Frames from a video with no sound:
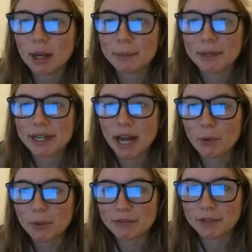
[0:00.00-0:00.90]
But now
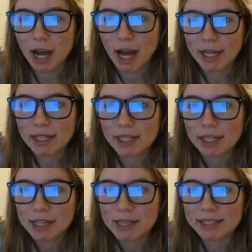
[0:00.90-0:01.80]
we've got
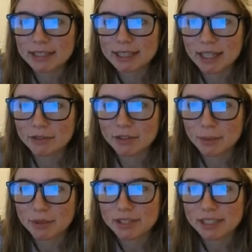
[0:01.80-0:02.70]
this set of
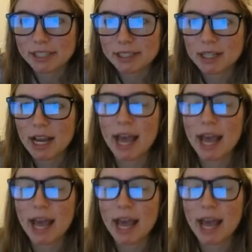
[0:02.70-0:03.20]
numbers here,